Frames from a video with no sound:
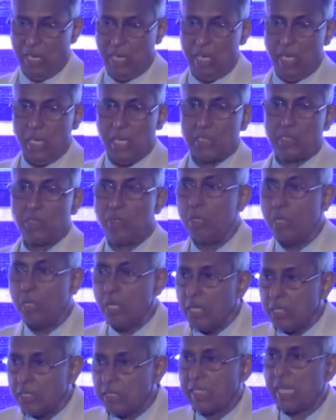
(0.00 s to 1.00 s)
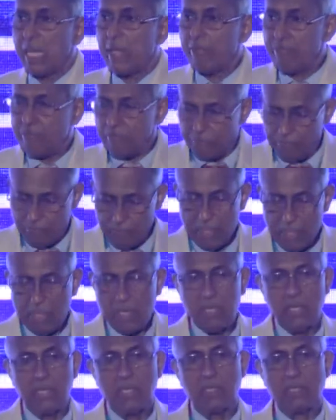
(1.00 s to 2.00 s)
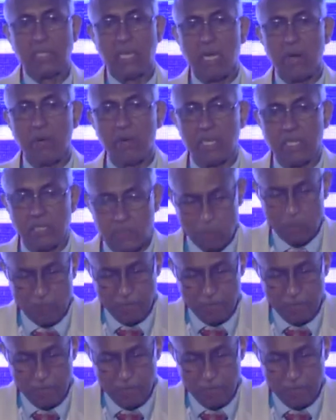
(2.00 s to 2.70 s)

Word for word: So, safe surroundings should be